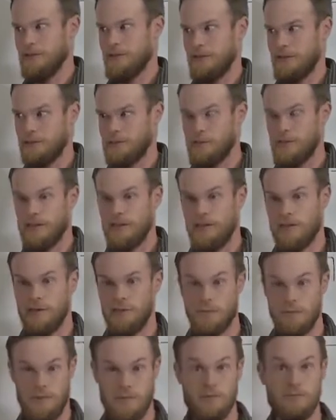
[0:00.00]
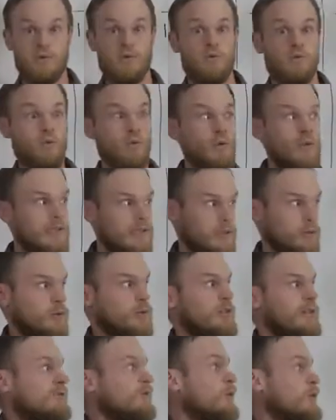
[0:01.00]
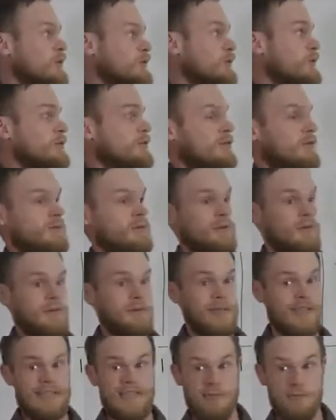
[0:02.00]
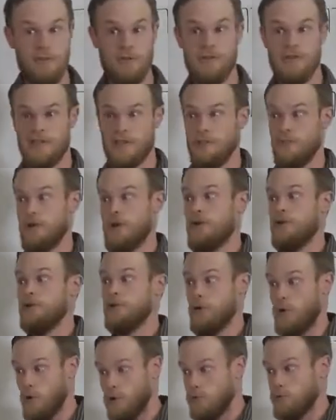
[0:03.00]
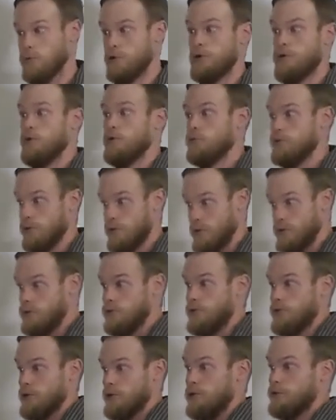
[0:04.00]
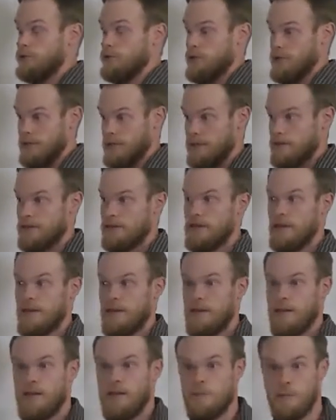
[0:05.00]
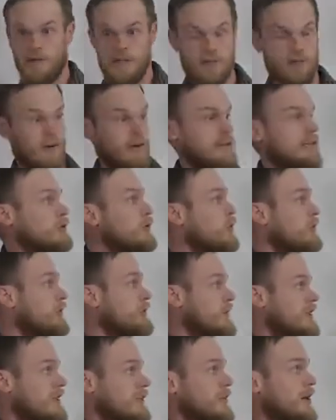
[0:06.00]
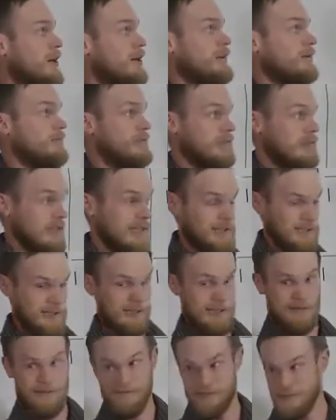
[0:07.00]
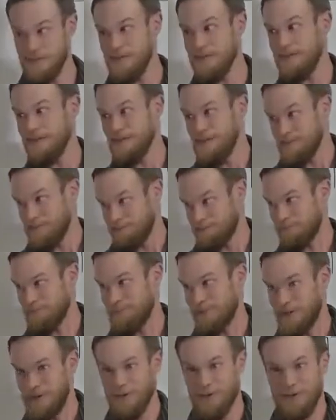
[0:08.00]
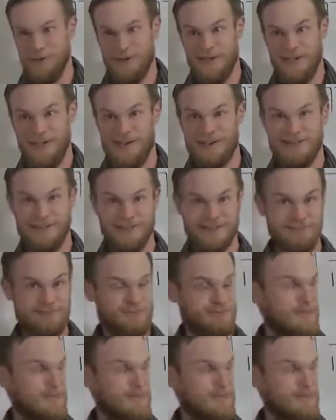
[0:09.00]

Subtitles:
You know, it'd be really, really forceful for them to keep using the imperative over and over and over and over again. But he's already told them in the imperative to listen. Okay.